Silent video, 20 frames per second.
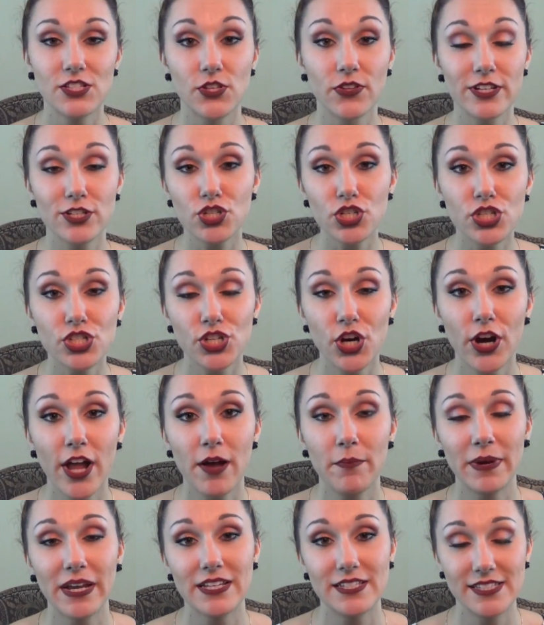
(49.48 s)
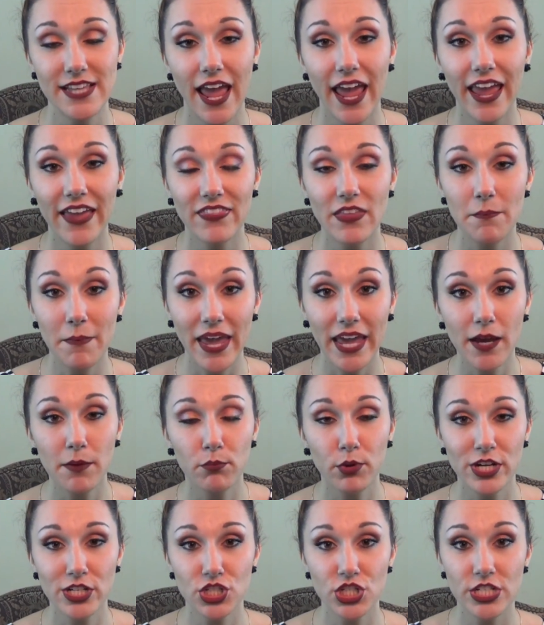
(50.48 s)
So let's just start out by saying that
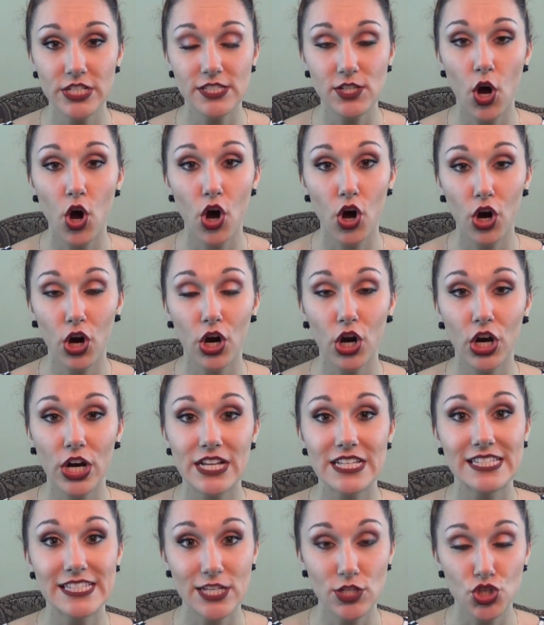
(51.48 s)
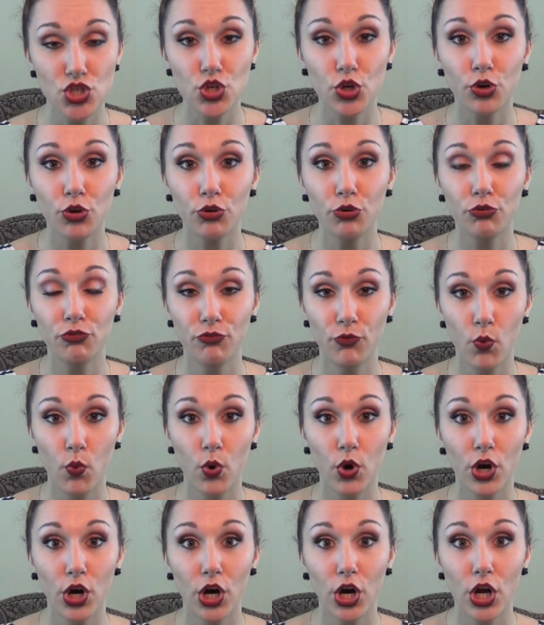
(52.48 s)
makeup brushes are essential
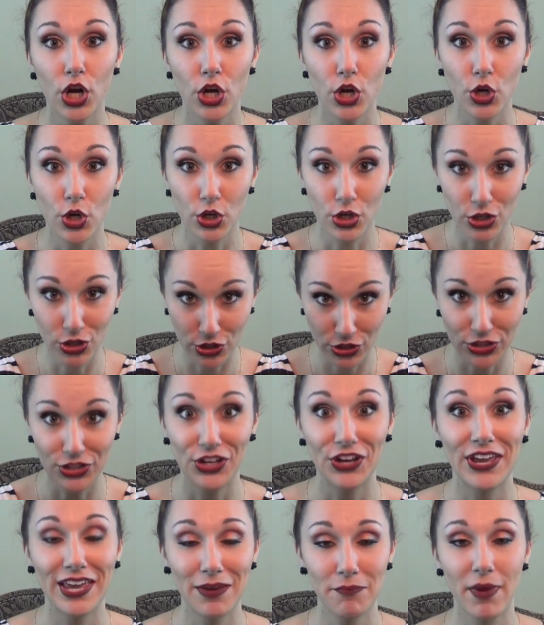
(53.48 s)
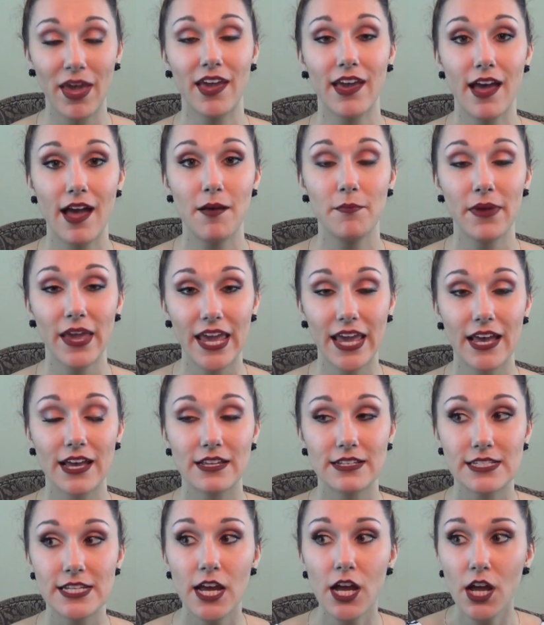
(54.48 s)
for good looking makeup.
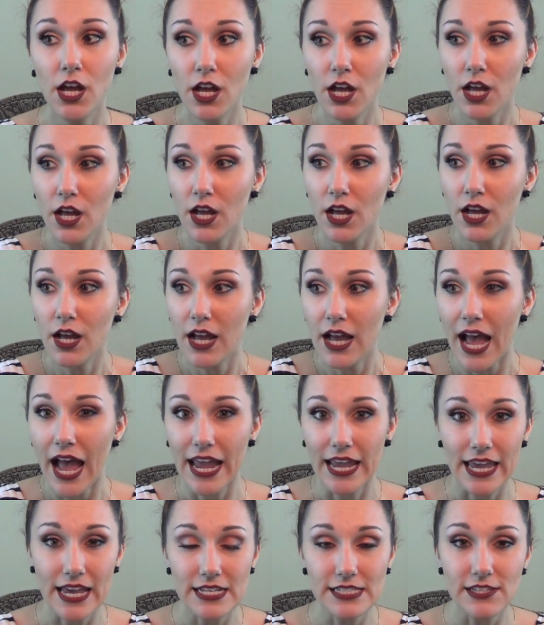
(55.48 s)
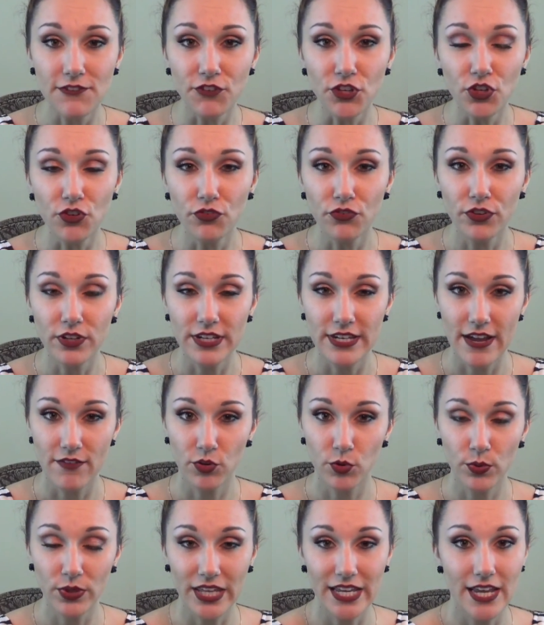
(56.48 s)
And I guess if you've
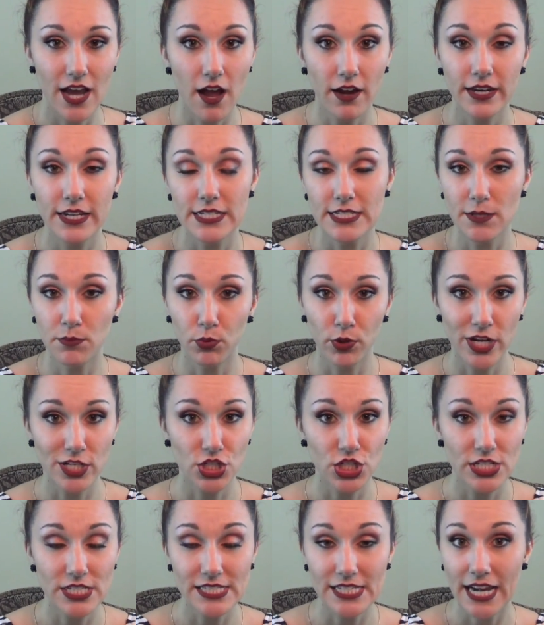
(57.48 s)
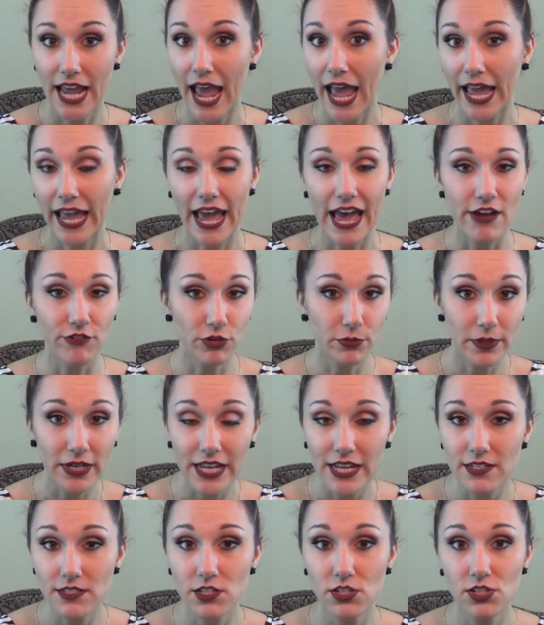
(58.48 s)
never really gotten into brushes, and hey, everybody
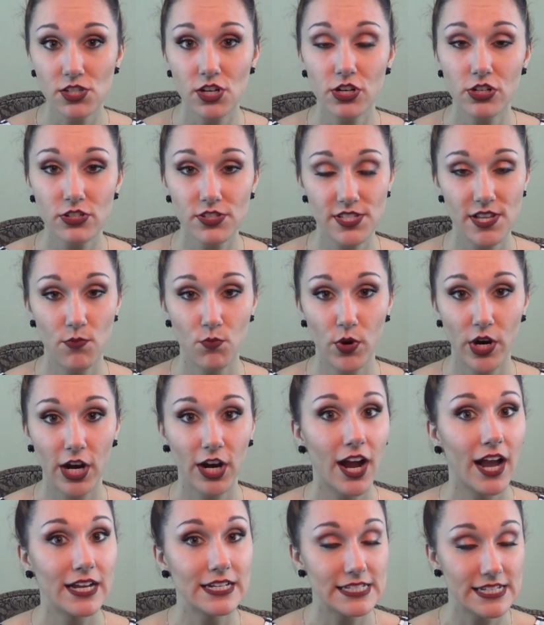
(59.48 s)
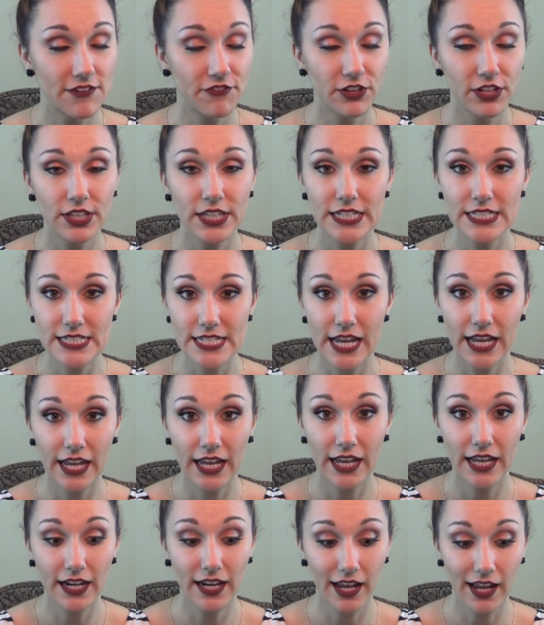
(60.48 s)
has to start somewhere. I definitely did,
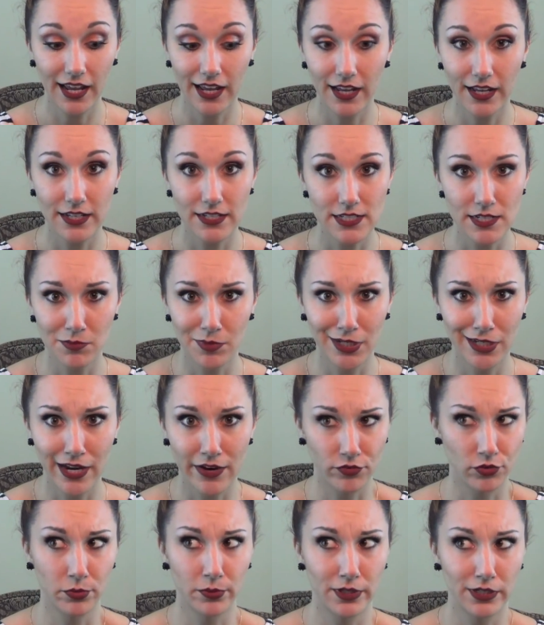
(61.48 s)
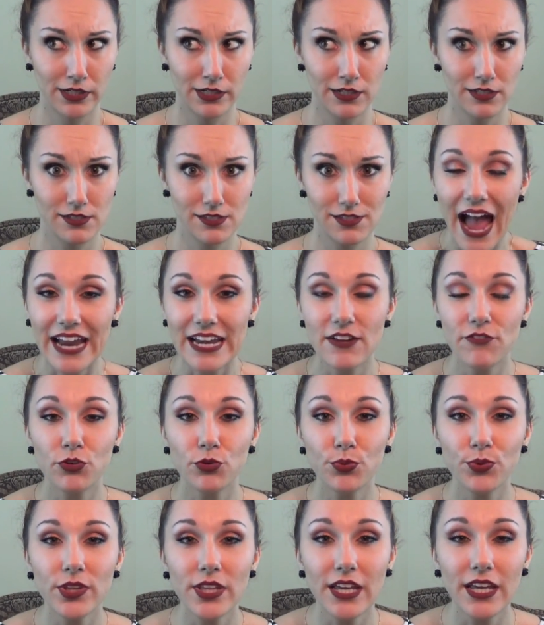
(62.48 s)
and I mean, everybody does. I never
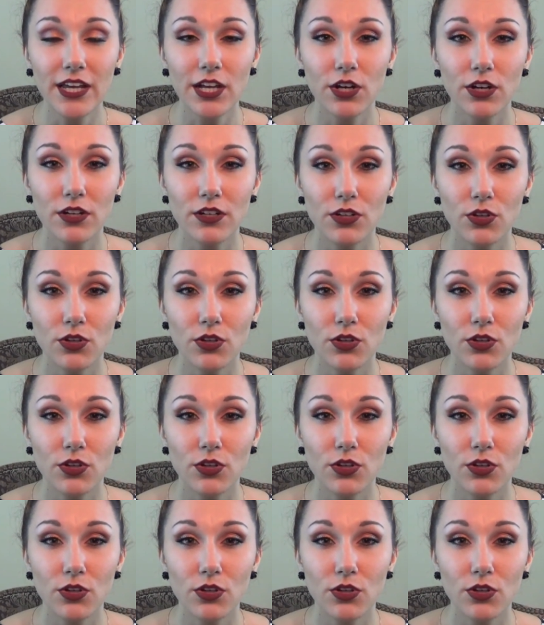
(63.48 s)
really